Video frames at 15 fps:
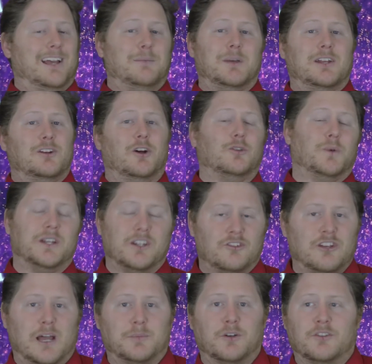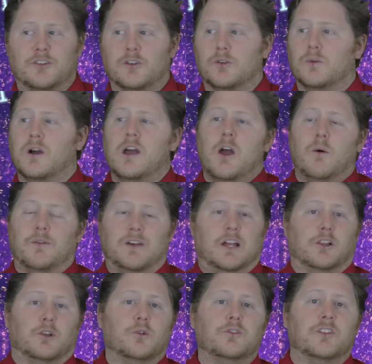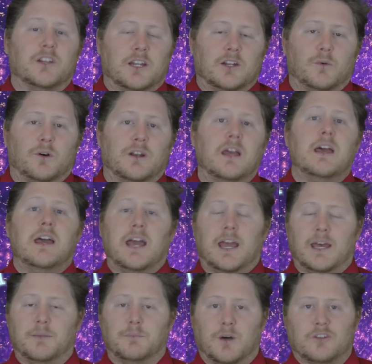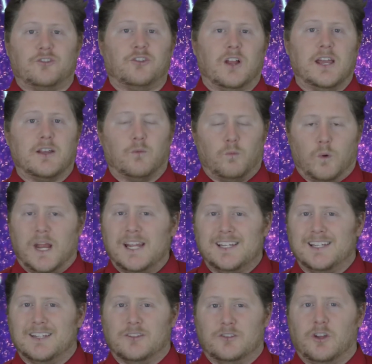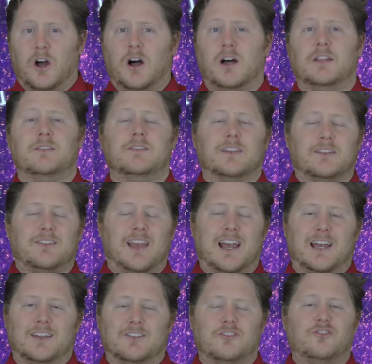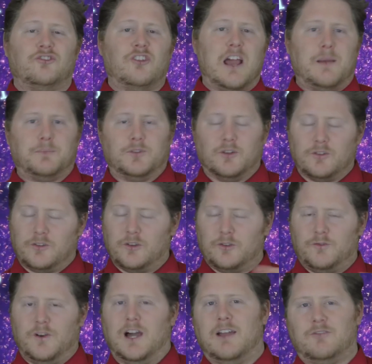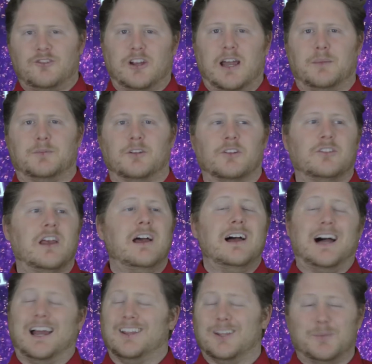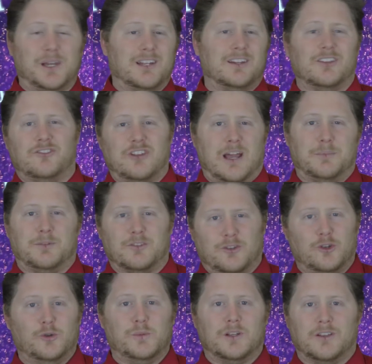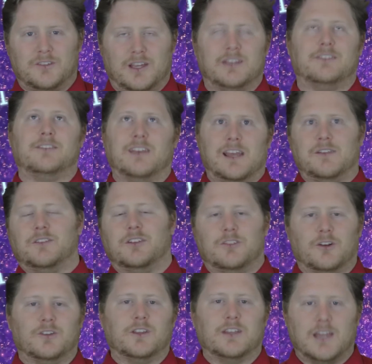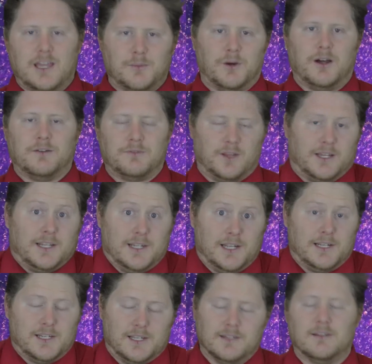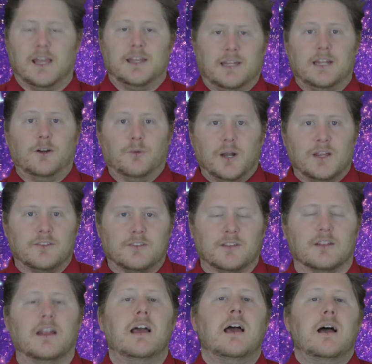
I made it all the way to Chapter 2 without losing anyone. And much like Radiant Dawn, this has chapters. There's 5 chapters. I only made it to Chapter 2 because I saved and turned the game off like an idiot and then erased it.